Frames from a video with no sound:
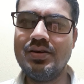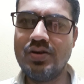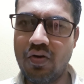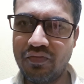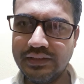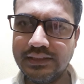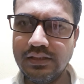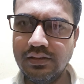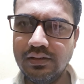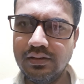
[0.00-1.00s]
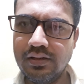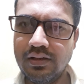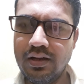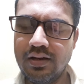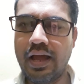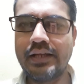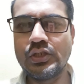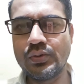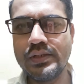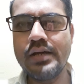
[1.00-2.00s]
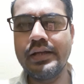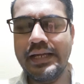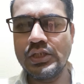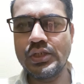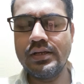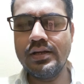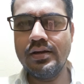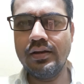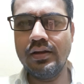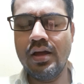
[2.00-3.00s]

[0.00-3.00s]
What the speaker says: officer like junior engineer